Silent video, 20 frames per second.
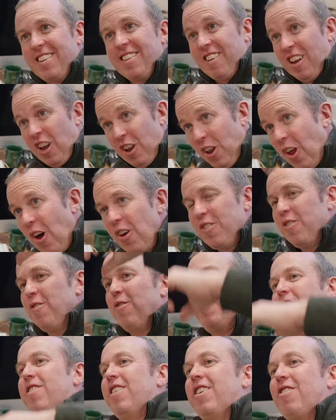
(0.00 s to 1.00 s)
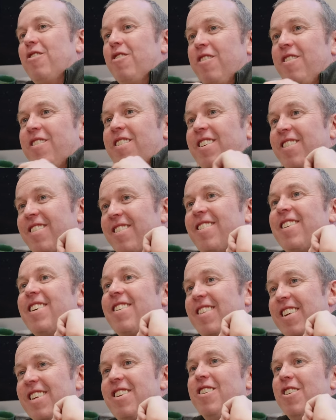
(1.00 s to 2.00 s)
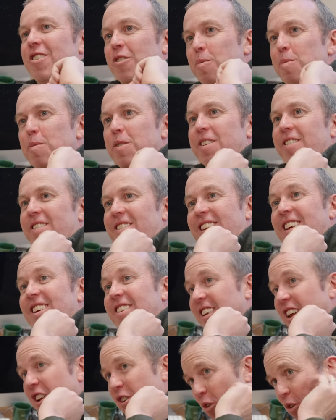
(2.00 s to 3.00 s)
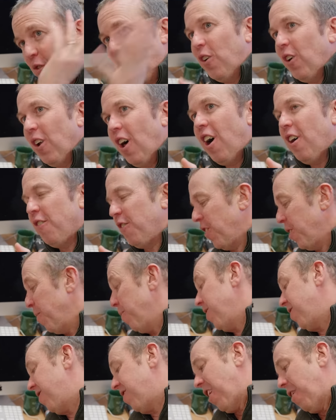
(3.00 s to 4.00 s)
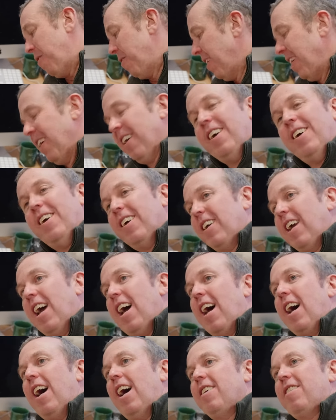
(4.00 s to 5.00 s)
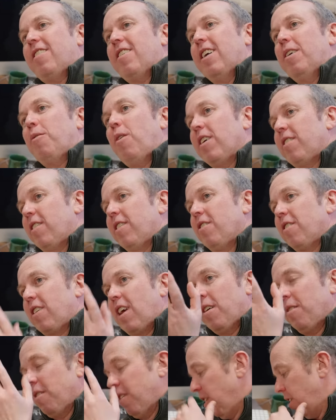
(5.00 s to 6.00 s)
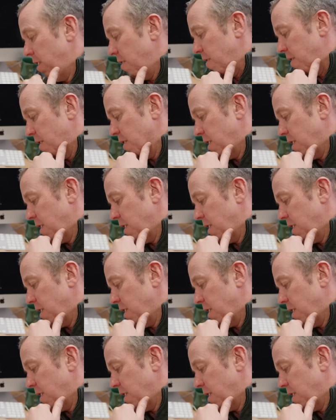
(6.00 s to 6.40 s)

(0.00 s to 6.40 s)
There's a lot of 666-digit numbers. There's an awful lot of them. And so, yeah, actually, whilst it does get, you know,